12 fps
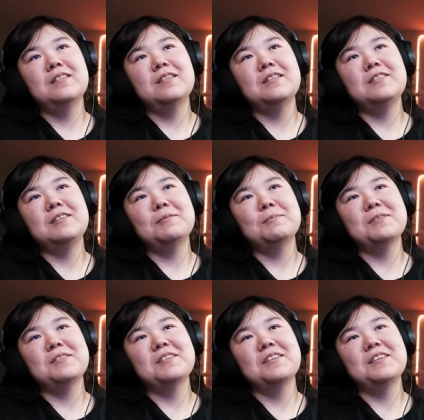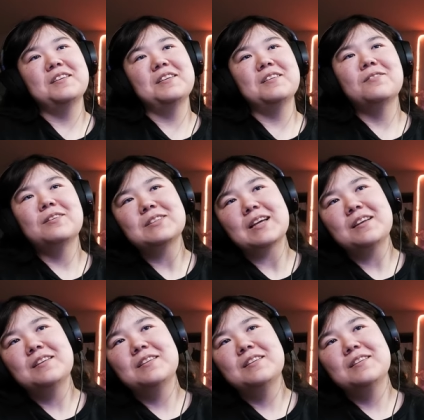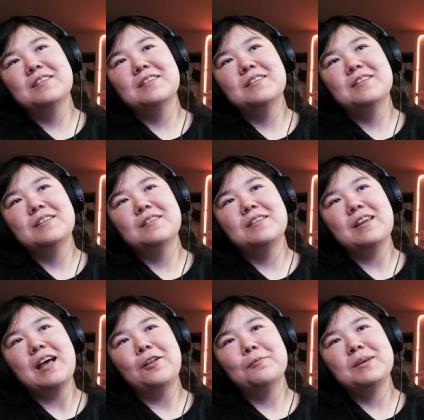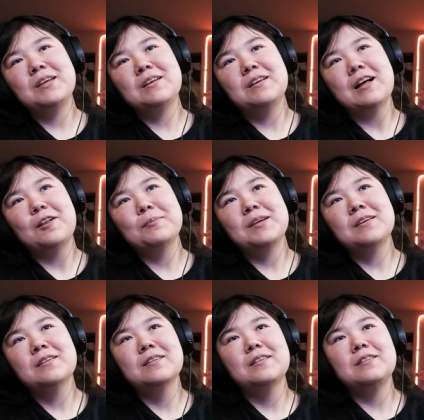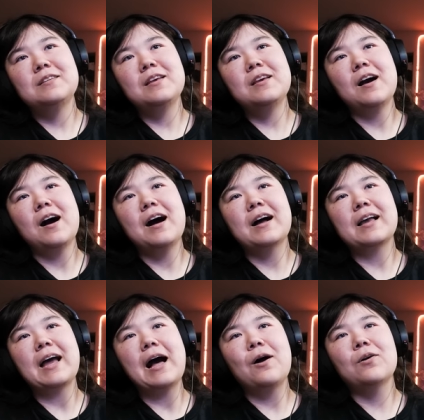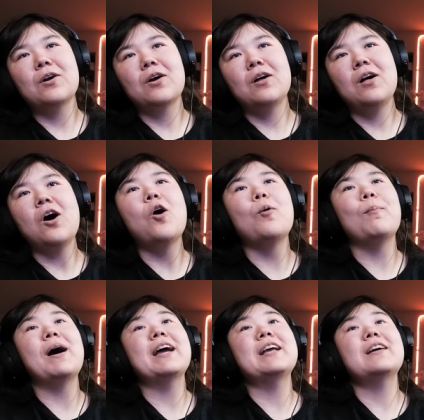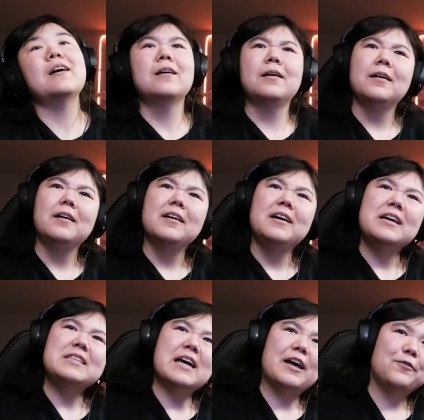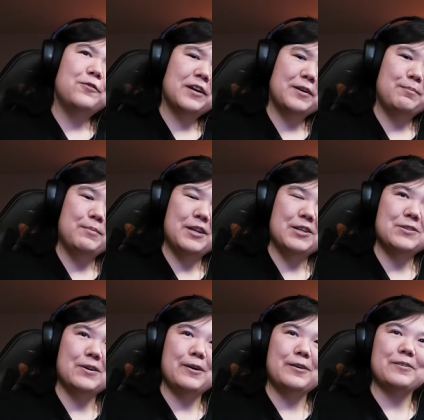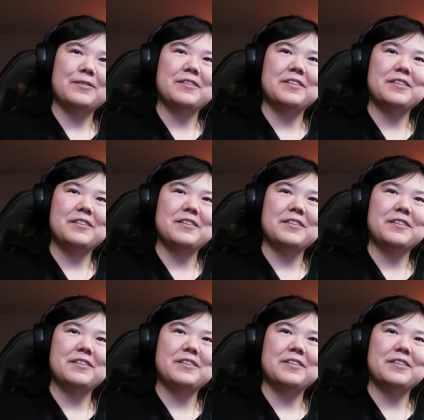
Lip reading: Demon. What is that? Nell me? Hell me? Yeehaw, cowgirl. Oh my. Is that a freaking minotaur?